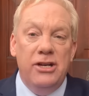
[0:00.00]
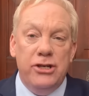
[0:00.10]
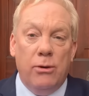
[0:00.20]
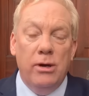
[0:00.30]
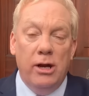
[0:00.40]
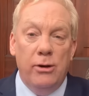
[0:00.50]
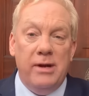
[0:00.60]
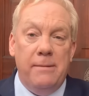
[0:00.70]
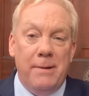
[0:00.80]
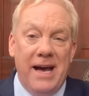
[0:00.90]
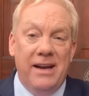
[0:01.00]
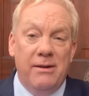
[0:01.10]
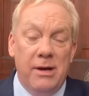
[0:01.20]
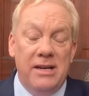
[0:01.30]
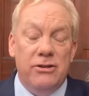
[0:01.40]
John Logie
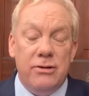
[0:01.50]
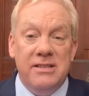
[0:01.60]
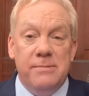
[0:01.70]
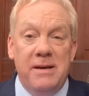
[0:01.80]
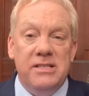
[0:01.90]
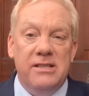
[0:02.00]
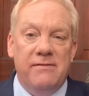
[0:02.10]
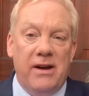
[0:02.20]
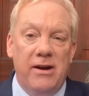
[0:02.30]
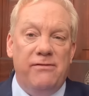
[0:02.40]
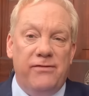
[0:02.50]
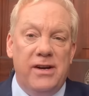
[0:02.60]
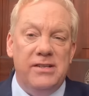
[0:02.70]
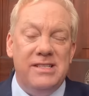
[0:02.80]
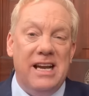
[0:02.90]
Baird, transmitted the very
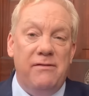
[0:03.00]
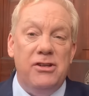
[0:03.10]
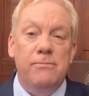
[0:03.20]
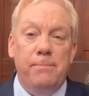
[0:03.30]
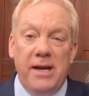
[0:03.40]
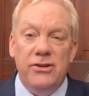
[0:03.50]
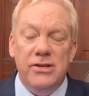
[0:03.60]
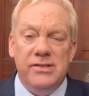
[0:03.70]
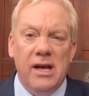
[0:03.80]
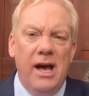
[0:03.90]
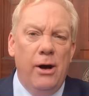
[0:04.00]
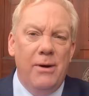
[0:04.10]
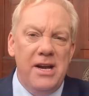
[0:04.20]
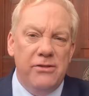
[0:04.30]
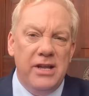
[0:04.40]
first television pictures.
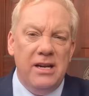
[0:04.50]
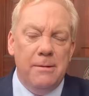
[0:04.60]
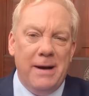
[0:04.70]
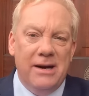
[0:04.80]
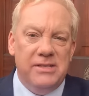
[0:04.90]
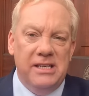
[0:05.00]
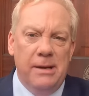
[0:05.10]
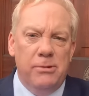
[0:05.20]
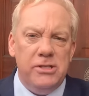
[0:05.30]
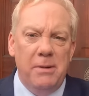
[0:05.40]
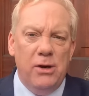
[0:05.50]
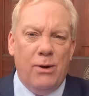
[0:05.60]
When you think about it, it must have been